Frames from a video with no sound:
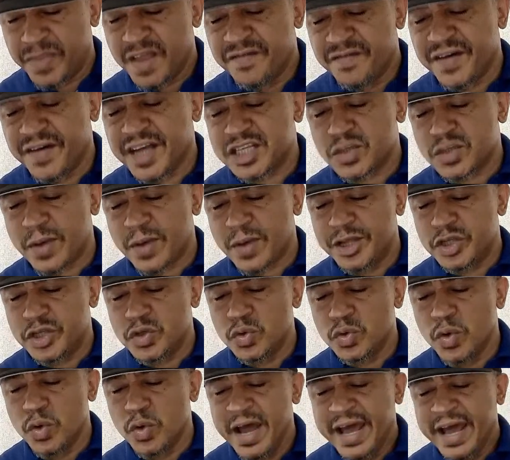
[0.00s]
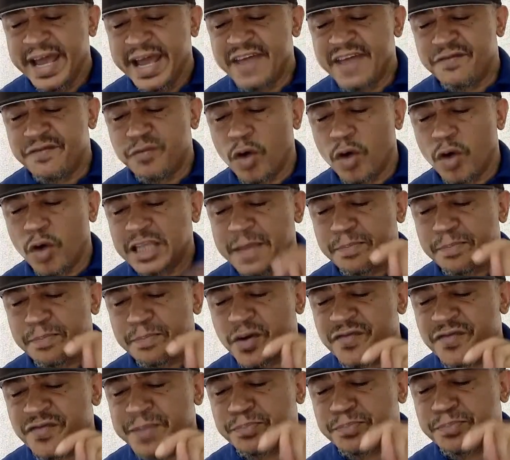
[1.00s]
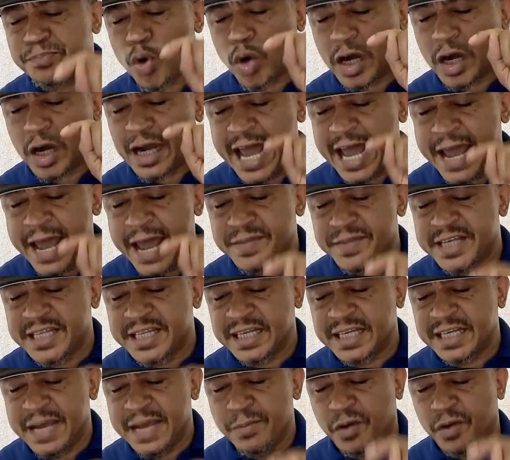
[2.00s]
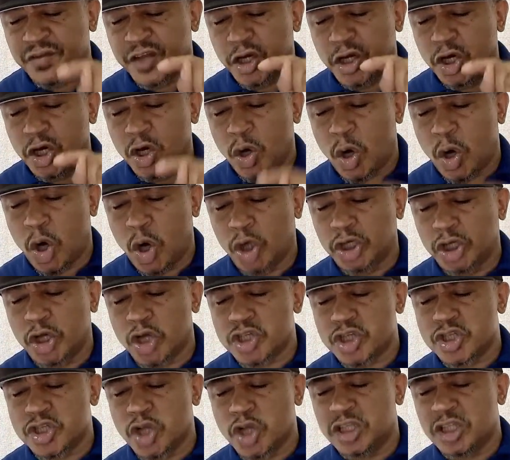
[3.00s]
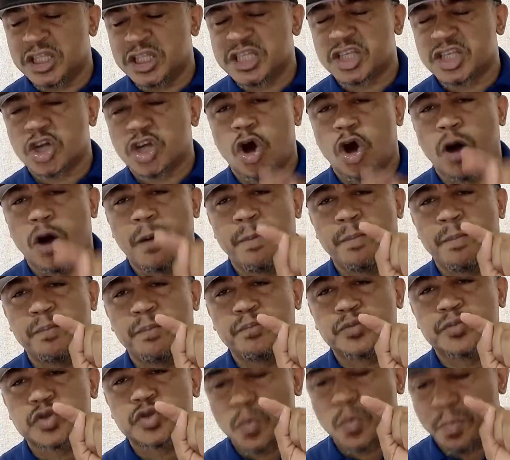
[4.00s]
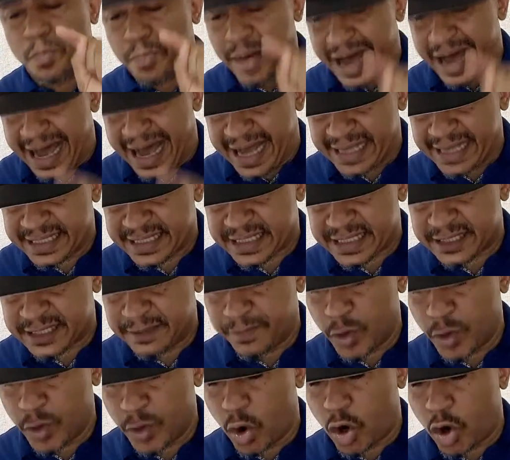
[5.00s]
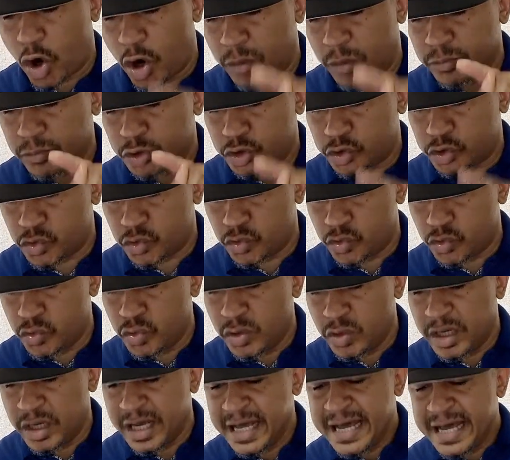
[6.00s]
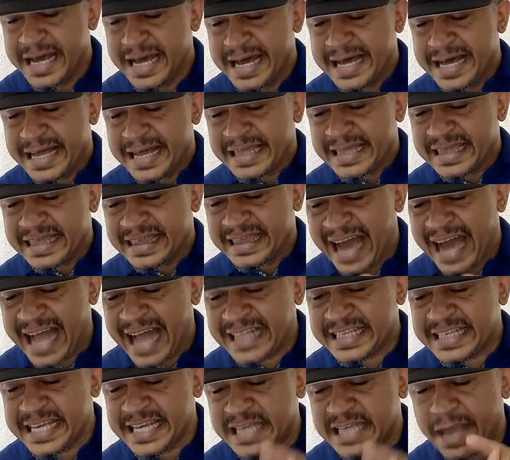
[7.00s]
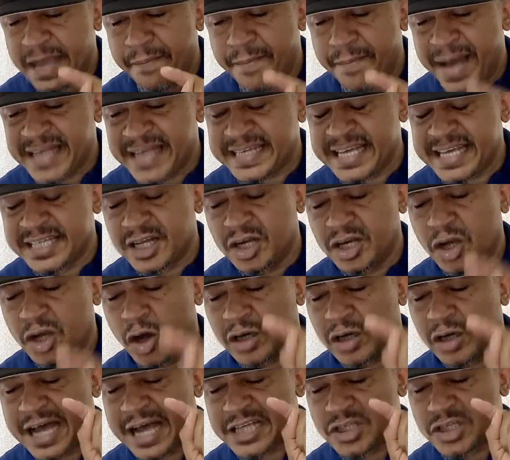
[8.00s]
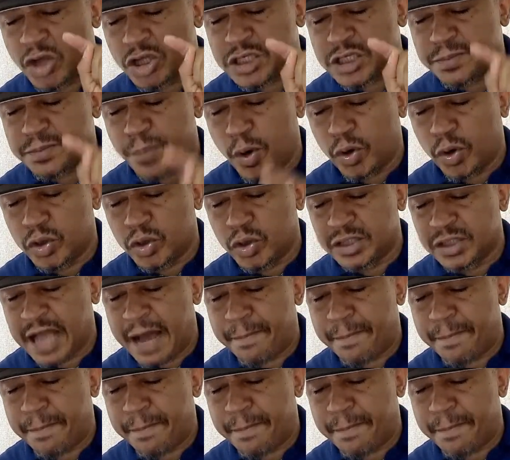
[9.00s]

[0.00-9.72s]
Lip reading: Verse 22. If what a prophet proclaims in the name of the Lord does not come to pass or come true, that is a message the Lord has not spoken.